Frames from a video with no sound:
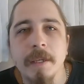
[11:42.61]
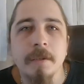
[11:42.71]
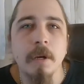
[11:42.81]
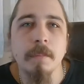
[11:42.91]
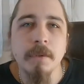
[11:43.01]

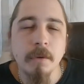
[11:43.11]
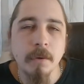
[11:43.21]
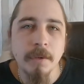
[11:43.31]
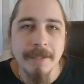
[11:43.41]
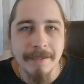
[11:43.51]
and adapt
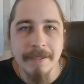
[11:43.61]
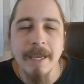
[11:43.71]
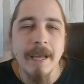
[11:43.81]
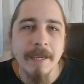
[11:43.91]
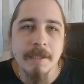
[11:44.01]
your
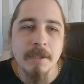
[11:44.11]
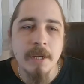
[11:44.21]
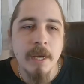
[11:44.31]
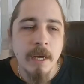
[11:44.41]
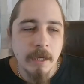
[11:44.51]

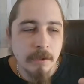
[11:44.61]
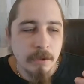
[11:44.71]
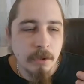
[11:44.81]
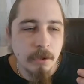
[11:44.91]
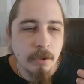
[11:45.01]
designs
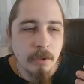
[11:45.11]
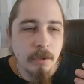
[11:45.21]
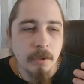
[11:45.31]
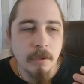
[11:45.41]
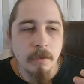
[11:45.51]
to
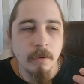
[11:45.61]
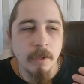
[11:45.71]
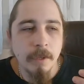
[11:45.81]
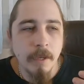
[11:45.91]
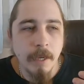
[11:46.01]

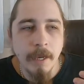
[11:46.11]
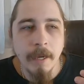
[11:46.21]
your